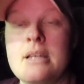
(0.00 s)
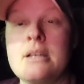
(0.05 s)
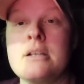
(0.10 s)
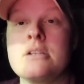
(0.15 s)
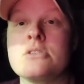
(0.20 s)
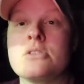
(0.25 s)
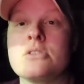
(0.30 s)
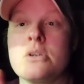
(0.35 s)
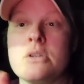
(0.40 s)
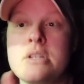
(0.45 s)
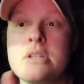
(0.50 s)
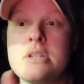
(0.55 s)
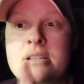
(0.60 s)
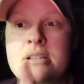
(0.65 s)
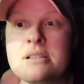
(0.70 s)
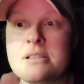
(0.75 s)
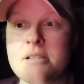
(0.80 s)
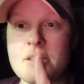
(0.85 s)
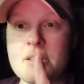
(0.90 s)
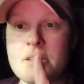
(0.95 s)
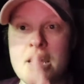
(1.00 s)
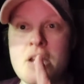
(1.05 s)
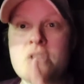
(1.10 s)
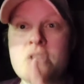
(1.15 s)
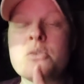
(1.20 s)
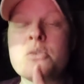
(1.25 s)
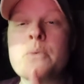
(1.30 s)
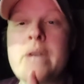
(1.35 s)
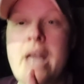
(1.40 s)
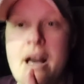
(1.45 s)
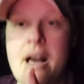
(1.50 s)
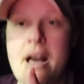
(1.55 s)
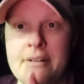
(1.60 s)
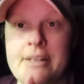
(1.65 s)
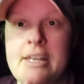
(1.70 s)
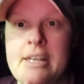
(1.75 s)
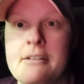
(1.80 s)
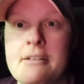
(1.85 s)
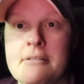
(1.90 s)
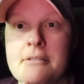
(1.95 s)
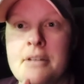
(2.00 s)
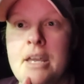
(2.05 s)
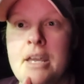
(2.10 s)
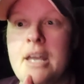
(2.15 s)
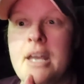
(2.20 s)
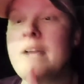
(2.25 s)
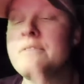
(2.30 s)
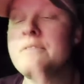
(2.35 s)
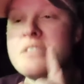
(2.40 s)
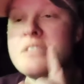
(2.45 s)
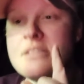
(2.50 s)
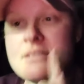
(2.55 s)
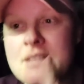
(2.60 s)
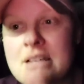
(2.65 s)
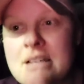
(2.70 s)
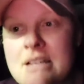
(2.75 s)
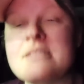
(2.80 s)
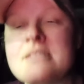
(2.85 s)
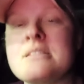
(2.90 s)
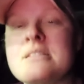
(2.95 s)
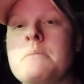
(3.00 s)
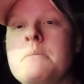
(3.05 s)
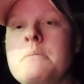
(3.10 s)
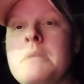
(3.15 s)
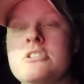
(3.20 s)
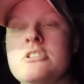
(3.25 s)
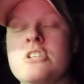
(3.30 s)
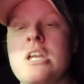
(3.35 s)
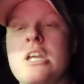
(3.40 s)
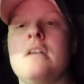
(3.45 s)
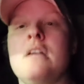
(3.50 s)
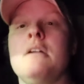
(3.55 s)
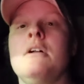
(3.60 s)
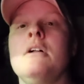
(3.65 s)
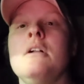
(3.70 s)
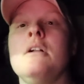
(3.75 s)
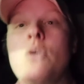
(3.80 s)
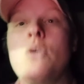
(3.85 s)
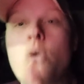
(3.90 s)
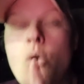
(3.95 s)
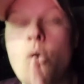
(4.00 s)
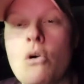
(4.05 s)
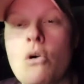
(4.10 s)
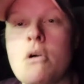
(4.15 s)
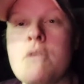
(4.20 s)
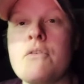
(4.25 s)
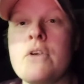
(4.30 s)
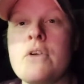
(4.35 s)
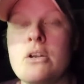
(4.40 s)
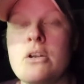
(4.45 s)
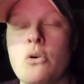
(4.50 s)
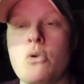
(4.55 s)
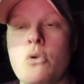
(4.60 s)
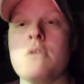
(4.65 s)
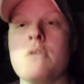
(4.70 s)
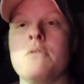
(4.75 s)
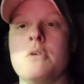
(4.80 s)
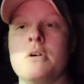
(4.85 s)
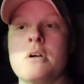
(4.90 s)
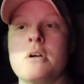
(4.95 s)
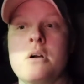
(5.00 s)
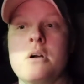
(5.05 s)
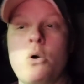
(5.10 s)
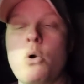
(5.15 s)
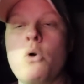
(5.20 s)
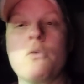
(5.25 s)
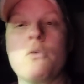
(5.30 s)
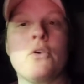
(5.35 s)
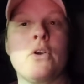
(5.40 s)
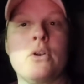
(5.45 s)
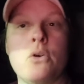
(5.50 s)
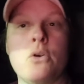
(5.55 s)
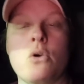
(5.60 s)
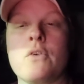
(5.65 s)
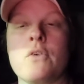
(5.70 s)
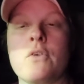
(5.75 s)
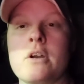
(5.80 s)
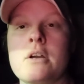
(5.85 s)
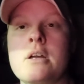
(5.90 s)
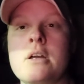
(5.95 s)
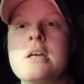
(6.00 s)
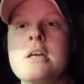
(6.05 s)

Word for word: So this is here's a reality, and I've said this on my channel over and over, over and over.